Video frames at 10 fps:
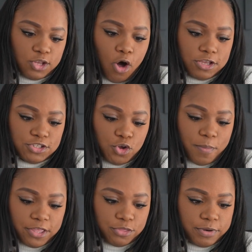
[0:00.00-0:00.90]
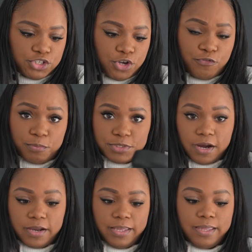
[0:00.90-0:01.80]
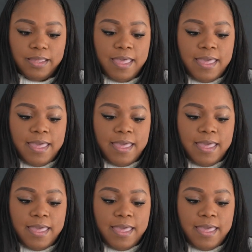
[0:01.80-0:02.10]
also by Threshold from Target,